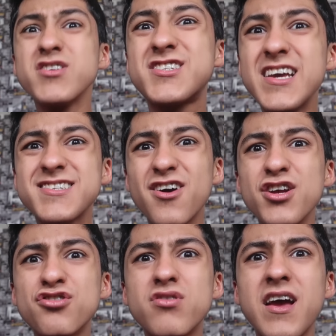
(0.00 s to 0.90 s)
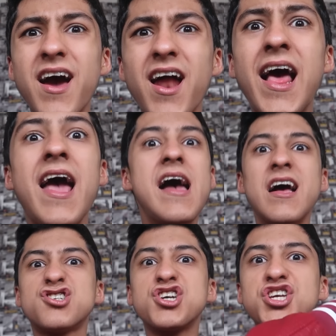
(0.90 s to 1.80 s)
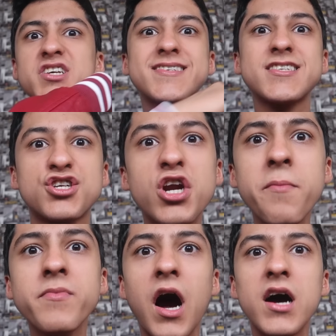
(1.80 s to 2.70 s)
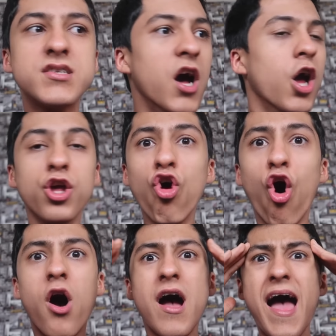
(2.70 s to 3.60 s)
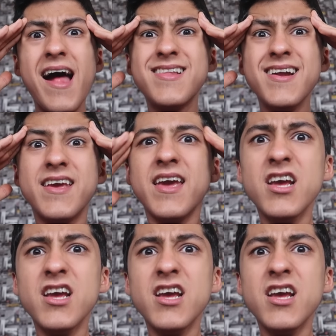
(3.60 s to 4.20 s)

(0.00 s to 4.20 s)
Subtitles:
I was just talking to the girl and she just screamed, guys! Yo! And then